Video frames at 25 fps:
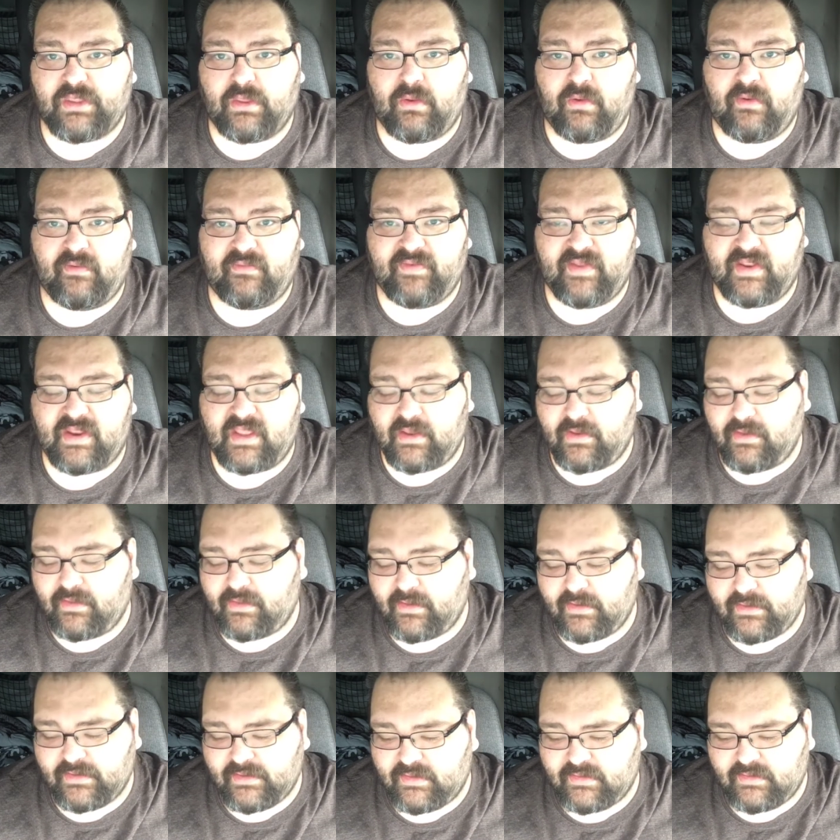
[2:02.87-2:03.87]
the whole video, and
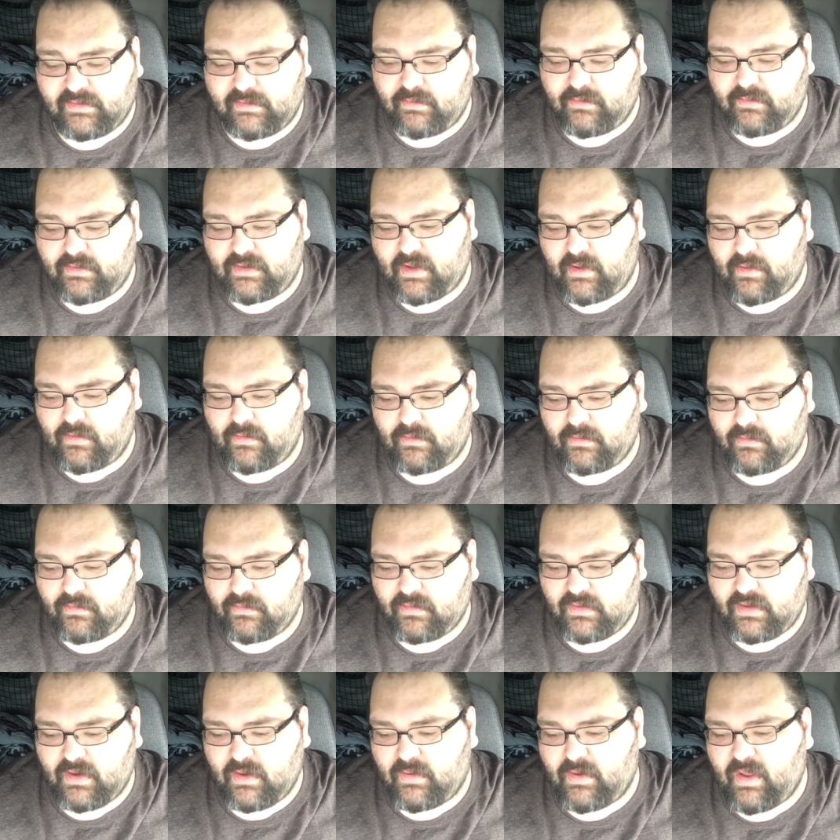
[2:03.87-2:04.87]
those who don't
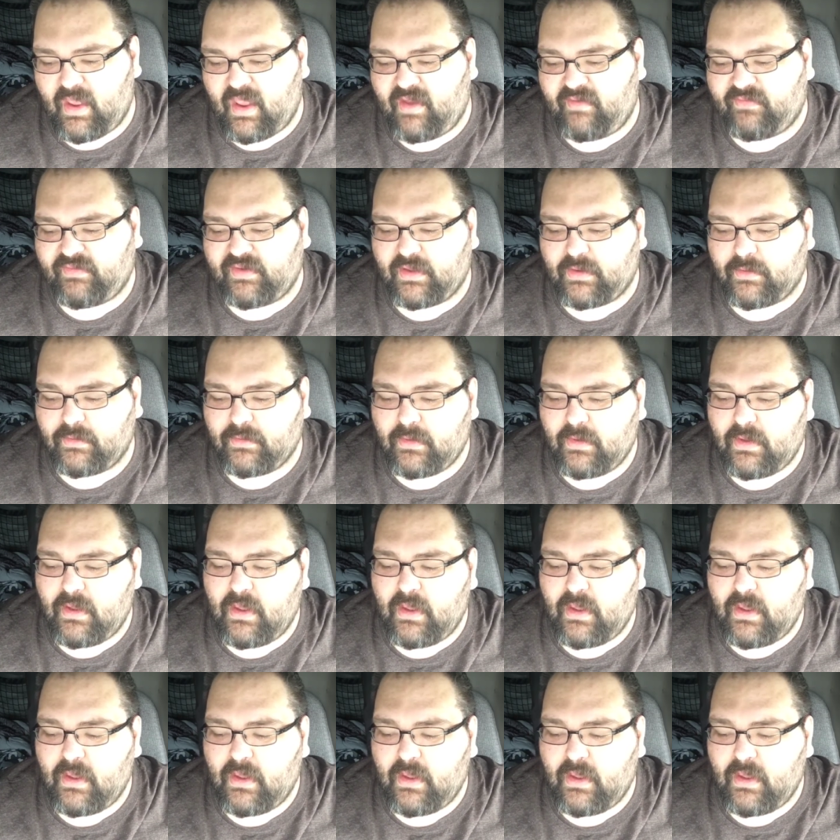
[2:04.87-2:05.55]
have to.